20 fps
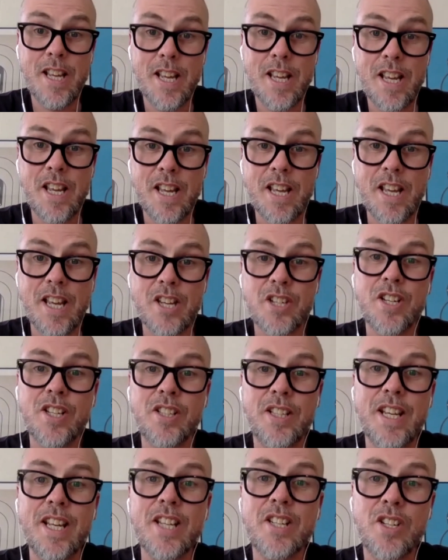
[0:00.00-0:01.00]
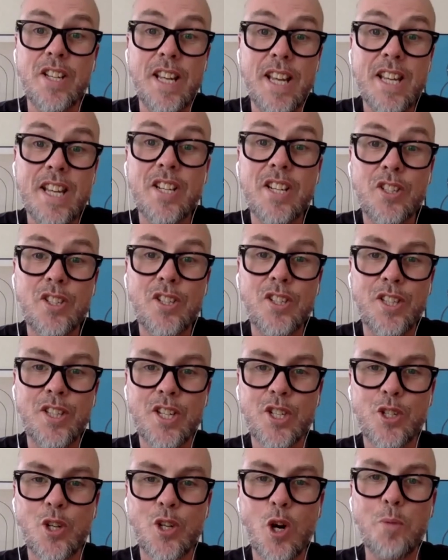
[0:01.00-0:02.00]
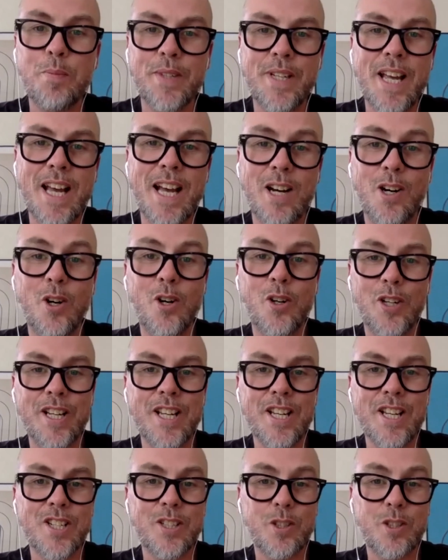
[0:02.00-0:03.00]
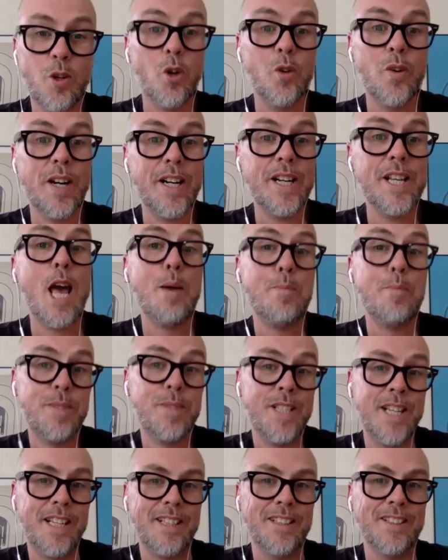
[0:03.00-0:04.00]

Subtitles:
Is it a dystopia, or is it already happening?